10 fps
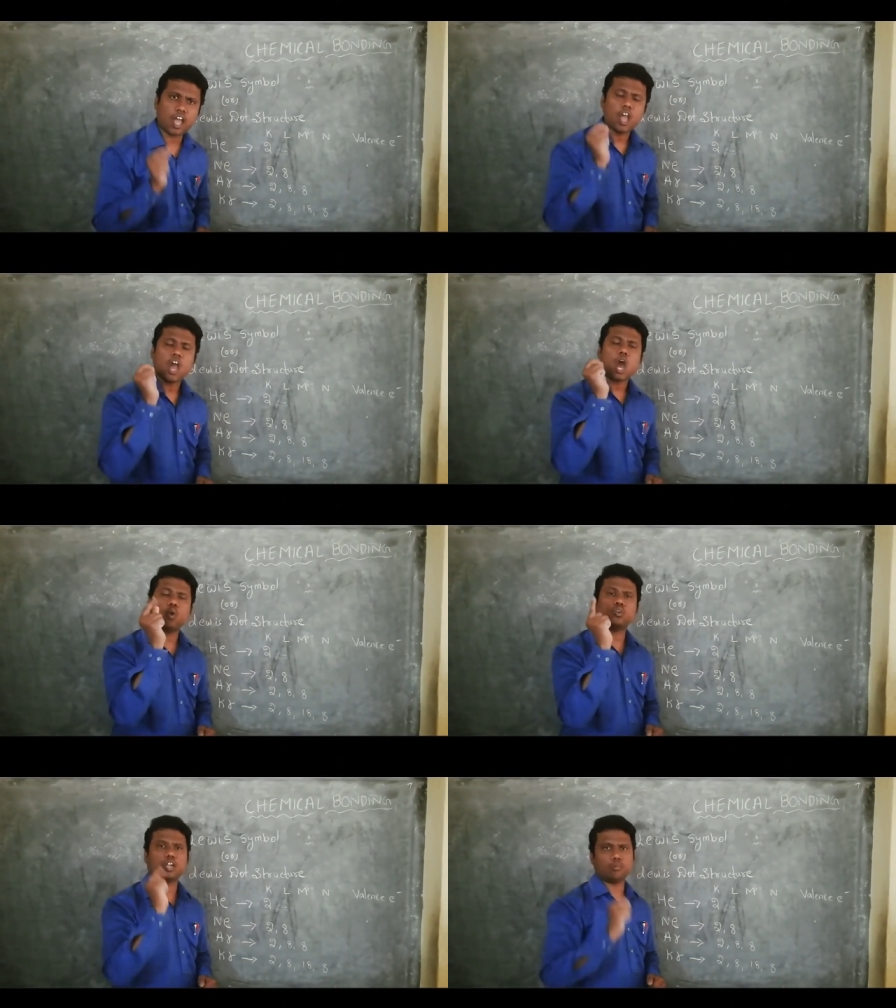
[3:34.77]

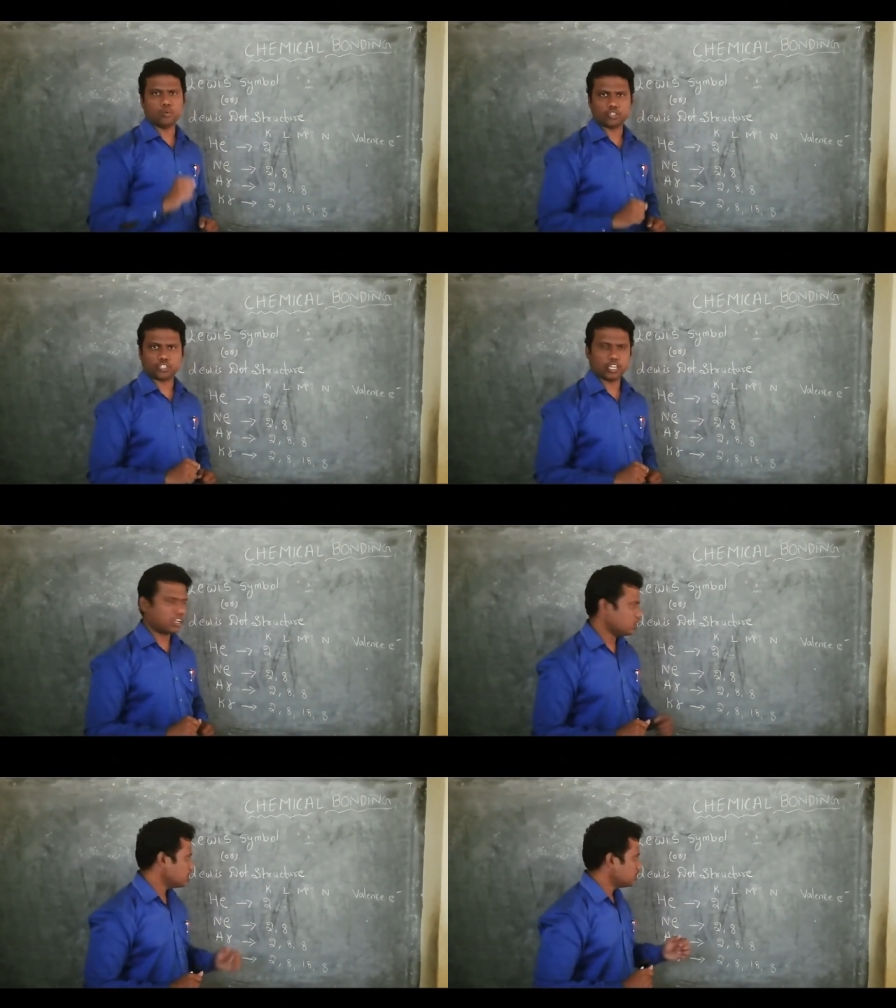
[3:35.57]
outermost shell.
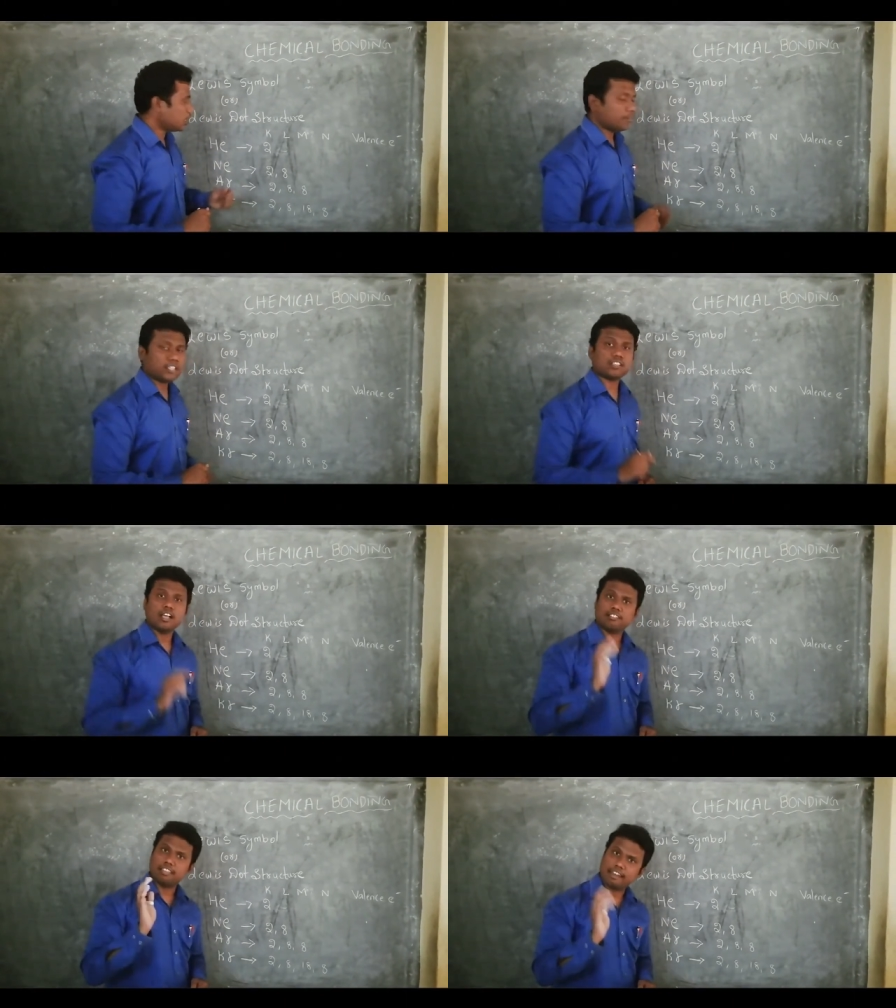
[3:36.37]
That means the
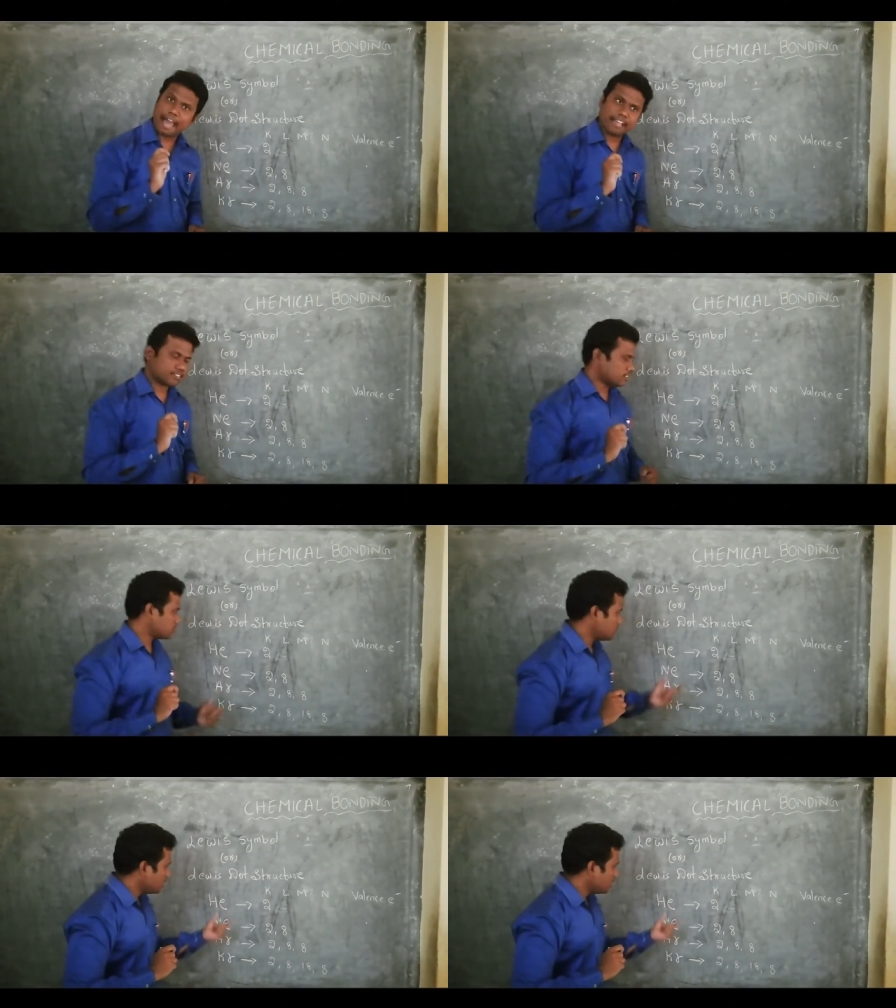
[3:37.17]
last shell.